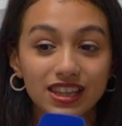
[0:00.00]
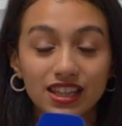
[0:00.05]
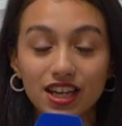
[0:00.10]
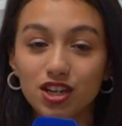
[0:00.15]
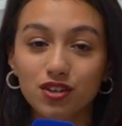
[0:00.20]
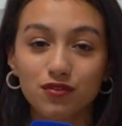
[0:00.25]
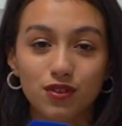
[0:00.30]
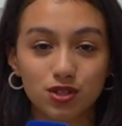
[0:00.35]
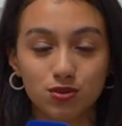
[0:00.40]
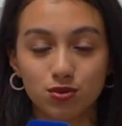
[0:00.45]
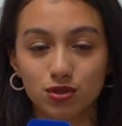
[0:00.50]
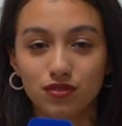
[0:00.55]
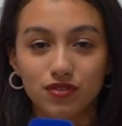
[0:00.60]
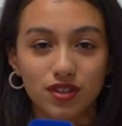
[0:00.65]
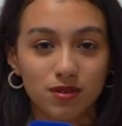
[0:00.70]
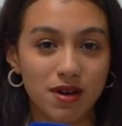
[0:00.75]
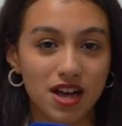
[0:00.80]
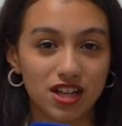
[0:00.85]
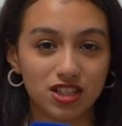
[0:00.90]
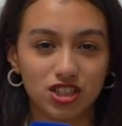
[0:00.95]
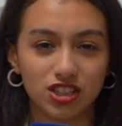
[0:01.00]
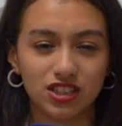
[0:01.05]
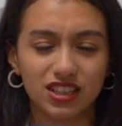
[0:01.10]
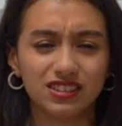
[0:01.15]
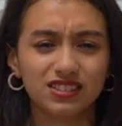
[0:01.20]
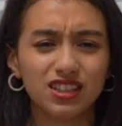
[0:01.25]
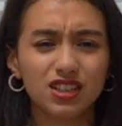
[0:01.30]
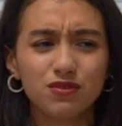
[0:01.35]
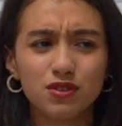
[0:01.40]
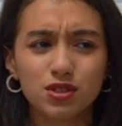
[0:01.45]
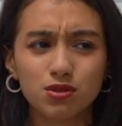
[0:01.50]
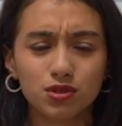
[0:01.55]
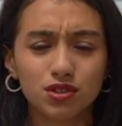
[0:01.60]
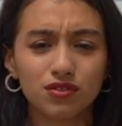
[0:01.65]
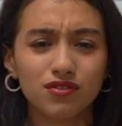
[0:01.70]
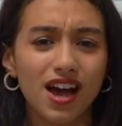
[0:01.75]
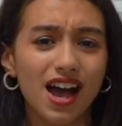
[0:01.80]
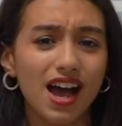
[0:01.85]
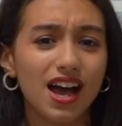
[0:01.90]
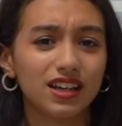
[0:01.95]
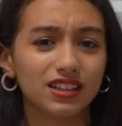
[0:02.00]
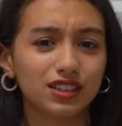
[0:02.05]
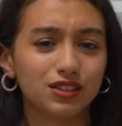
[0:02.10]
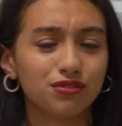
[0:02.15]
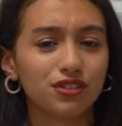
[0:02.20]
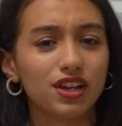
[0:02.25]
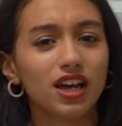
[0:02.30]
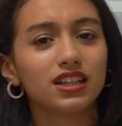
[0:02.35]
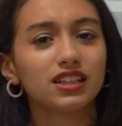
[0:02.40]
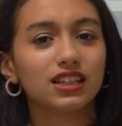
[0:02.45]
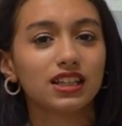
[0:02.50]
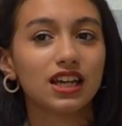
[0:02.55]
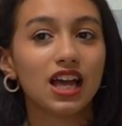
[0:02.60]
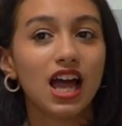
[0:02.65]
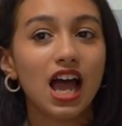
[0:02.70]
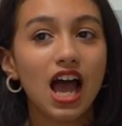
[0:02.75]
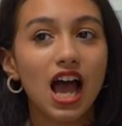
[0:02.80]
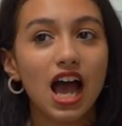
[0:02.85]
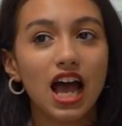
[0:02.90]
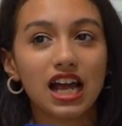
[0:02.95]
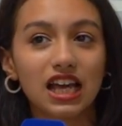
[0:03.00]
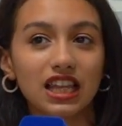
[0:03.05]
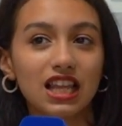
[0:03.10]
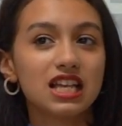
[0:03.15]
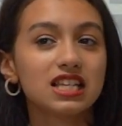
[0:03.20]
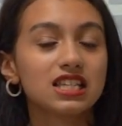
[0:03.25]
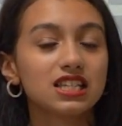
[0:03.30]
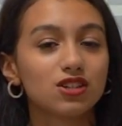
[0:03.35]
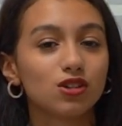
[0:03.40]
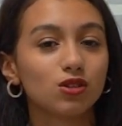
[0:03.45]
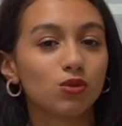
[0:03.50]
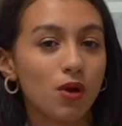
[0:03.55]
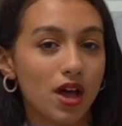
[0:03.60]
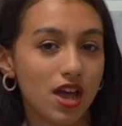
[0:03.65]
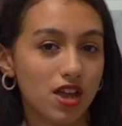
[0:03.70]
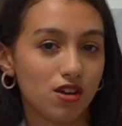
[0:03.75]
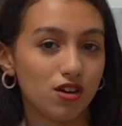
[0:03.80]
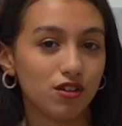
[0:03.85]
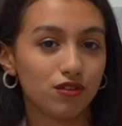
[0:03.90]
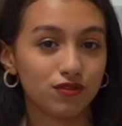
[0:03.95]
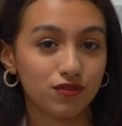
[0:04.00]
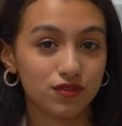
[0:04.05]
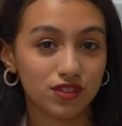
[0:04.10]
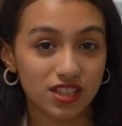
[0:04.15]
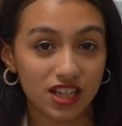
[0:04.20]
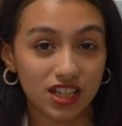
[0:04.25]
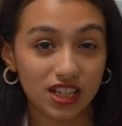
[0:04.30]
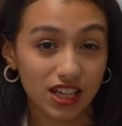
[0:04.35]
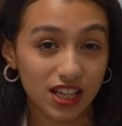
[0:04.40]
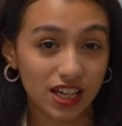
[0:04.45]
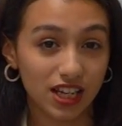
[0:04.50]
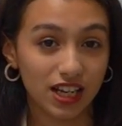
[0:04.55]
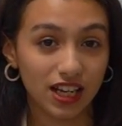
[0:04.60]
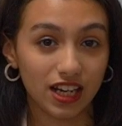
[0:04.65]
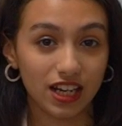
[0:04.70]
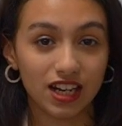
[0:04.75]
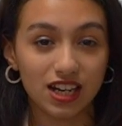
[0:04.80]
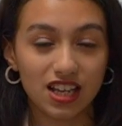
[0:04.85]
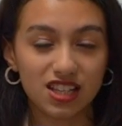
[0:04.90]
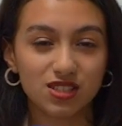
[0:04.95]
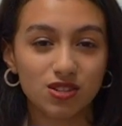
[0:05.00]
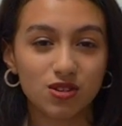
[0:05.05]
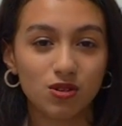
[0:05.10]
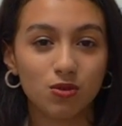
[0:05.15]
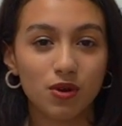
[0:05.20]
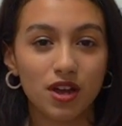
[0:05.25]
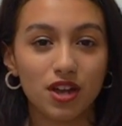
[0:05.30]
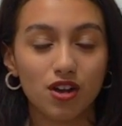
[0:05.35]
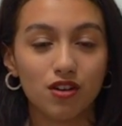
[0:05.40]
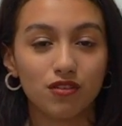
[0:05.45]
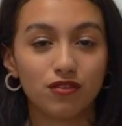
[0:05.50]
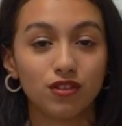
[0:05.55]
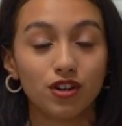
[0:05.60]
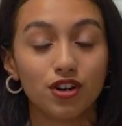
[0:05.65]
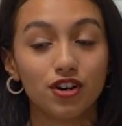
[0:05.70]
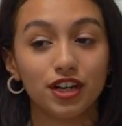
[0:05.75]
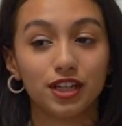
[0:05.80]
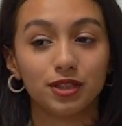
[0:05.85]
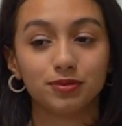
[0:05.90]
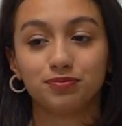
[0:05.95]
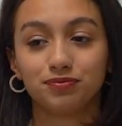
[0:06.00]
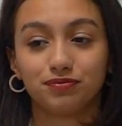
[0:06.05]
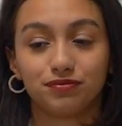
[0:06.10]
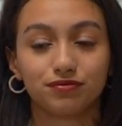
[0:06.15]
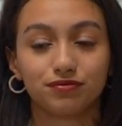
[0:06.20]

none of us would have imagined and none of us would have had if we had like a classical way of studying and a classical way of learning.